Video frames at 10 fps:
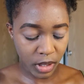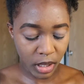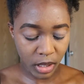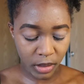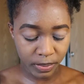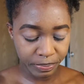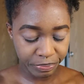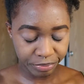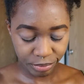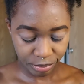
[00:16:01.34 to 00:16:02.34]
the
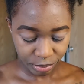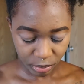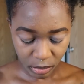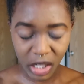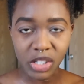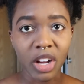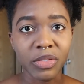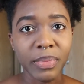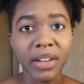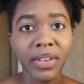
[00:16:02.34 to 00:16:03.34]

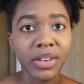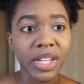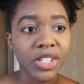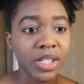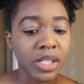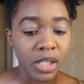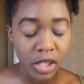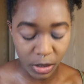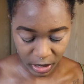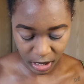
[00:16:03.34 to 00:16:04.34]
soft matte foundation,
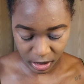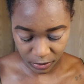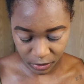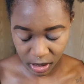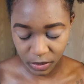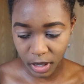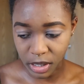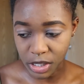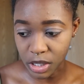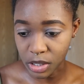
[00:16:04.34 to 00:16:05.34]
just because the Fenty
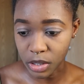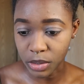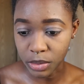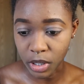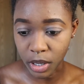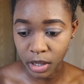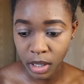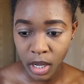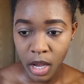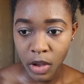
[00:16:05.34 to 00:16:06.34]
foundation is a little dark
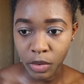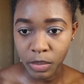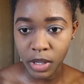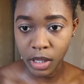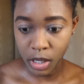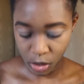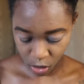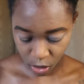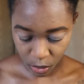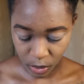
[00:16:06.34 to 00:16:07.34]
to me.
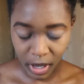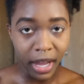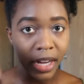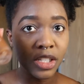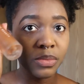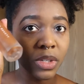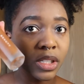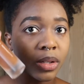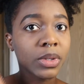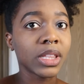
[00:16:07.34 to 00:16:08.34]
So I just
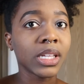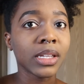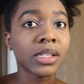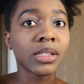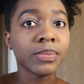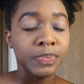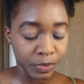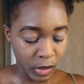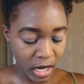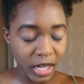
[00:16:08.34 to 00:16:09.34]
mix it with this.
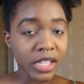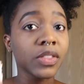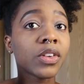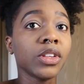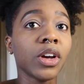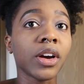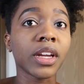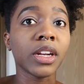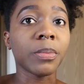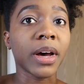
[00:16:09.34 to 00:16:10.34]
It doesn't look dark
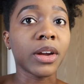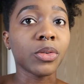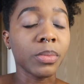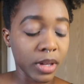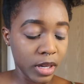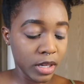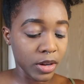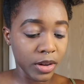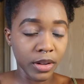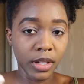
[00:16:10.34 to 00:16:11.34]
in the bottle, but
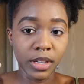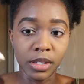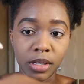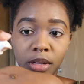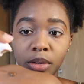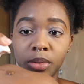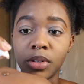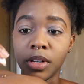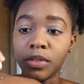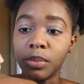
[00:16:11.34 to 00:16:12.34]
y'all, it's a little
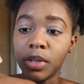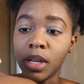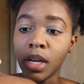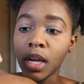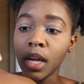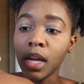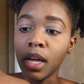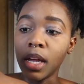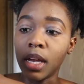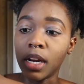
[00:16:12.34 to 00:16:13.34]
dark for me.
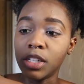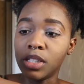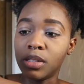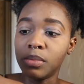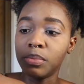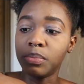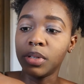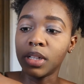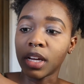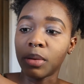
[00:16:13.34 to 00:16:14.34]
And I just
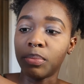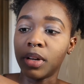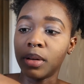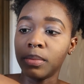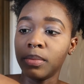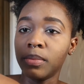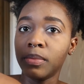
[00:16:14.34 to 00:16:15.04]
put like a pump